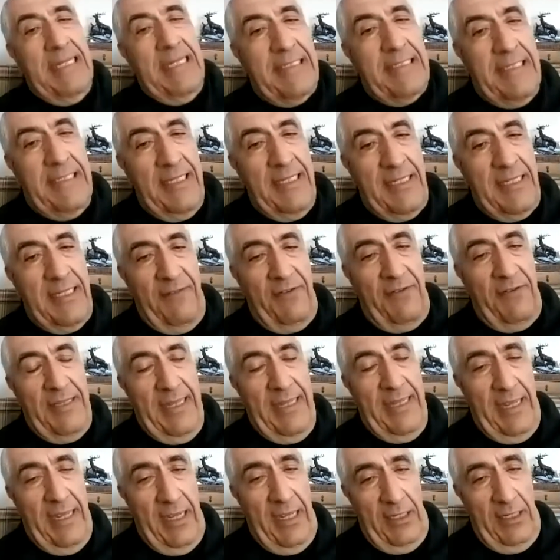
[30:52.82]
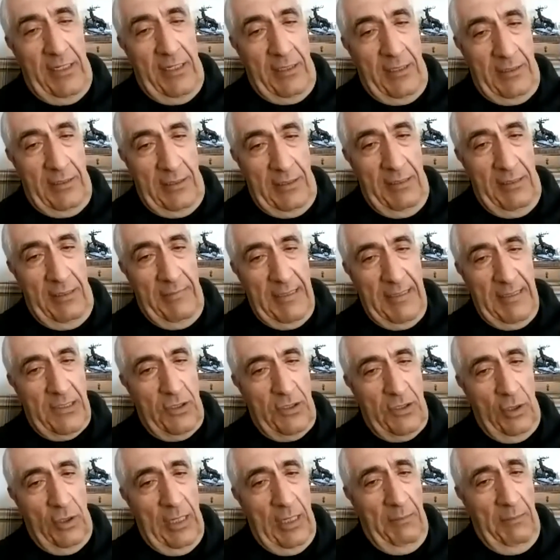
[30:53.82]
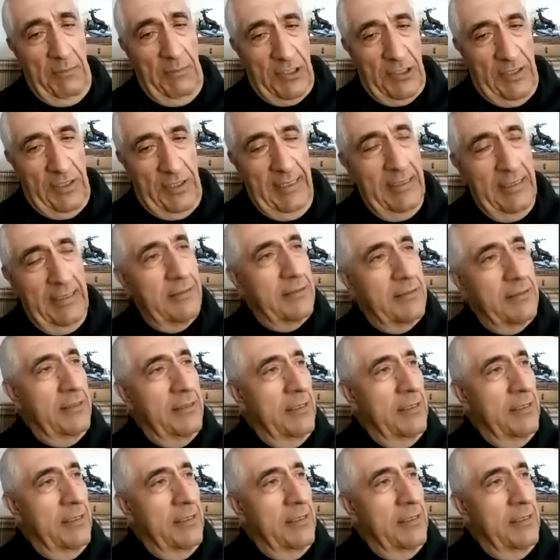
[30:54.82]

I see it every day in my store almost, right?